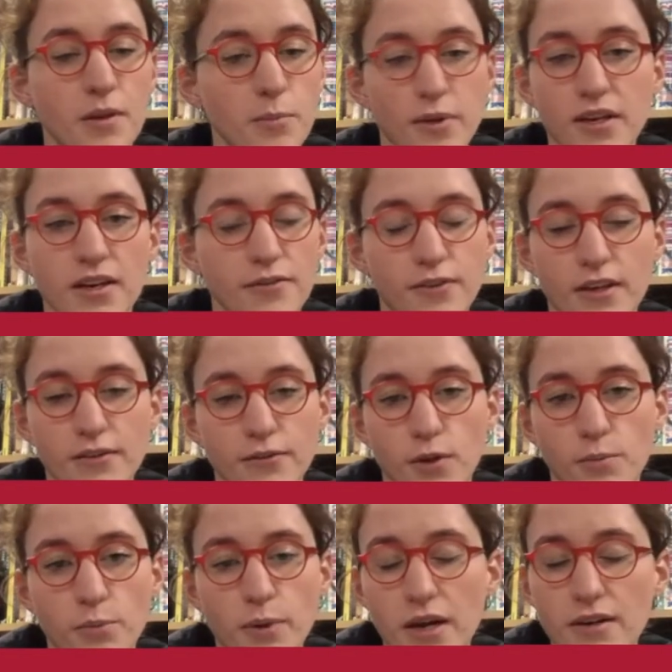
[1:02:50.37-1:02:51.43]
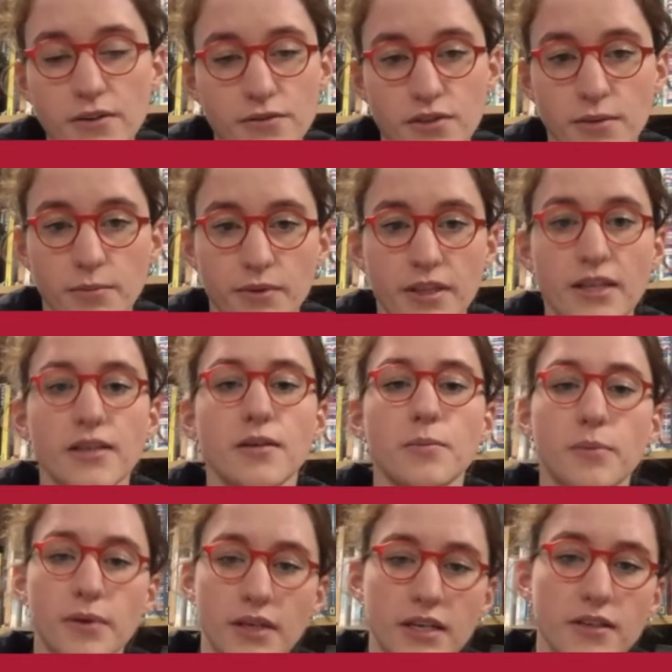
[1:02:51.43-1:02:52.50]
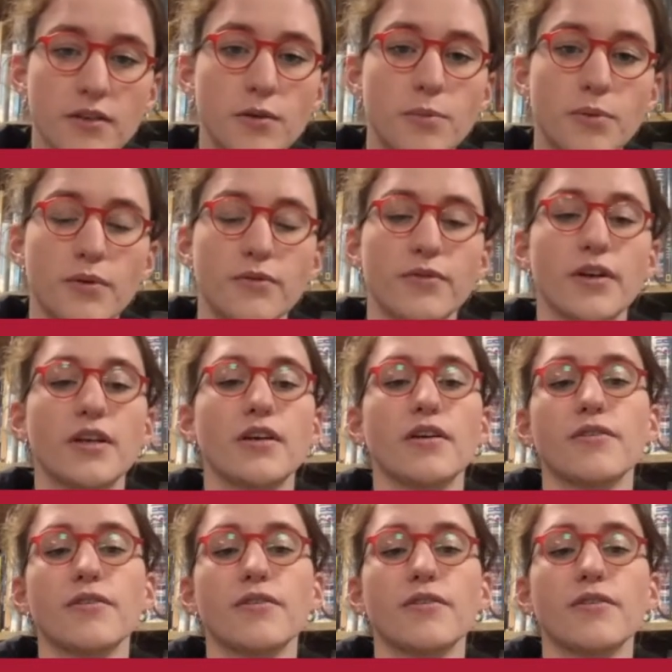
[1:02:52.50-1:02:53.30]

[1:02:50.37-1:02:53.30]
But yeah, if you're proud of something, put it in your portfolio.